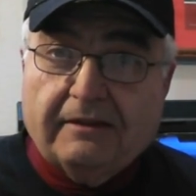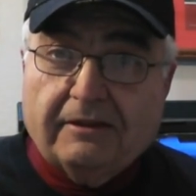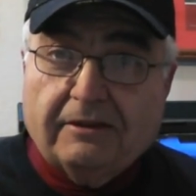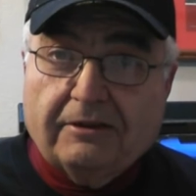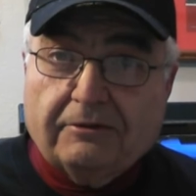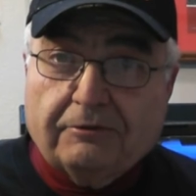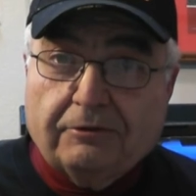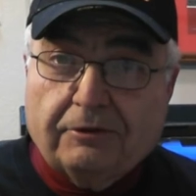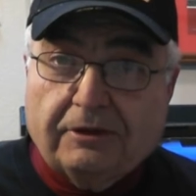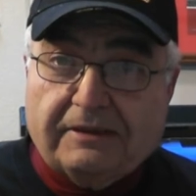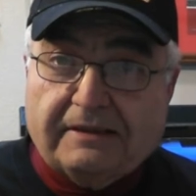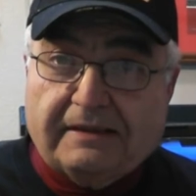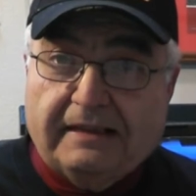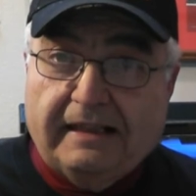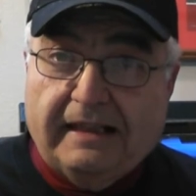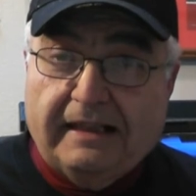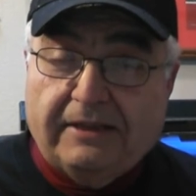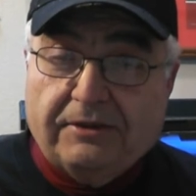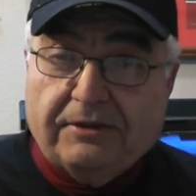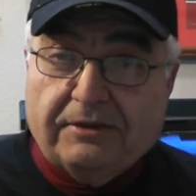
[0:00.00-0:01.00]
across the
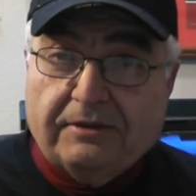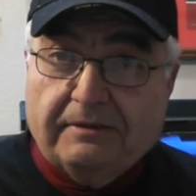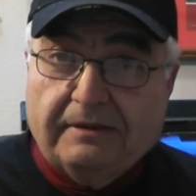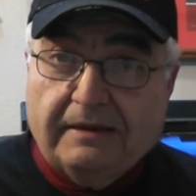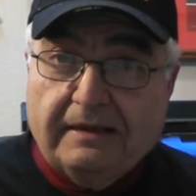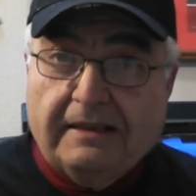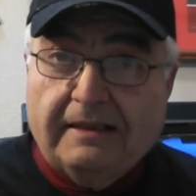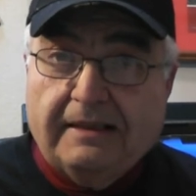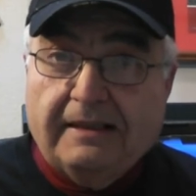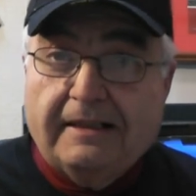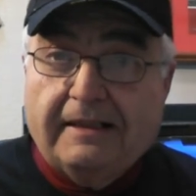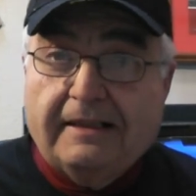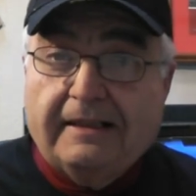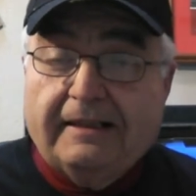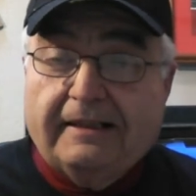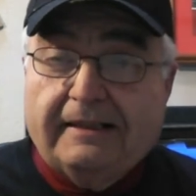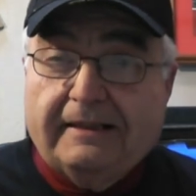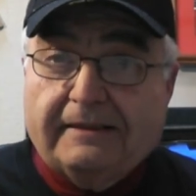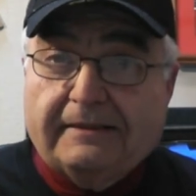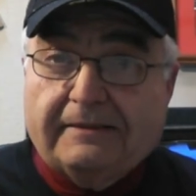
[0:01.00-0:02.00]
nation.
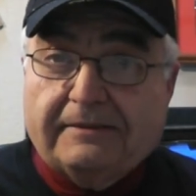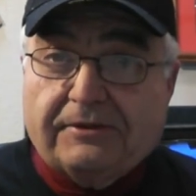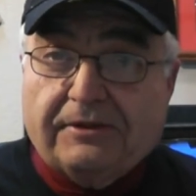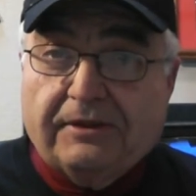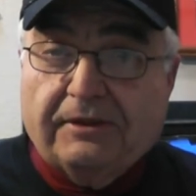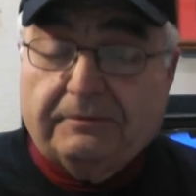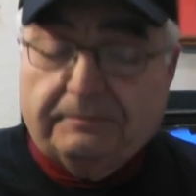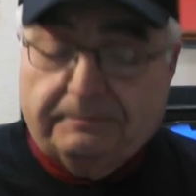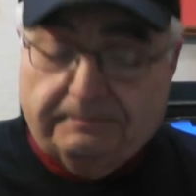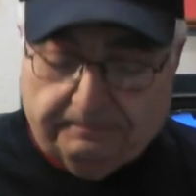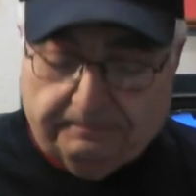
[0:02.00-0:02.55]
So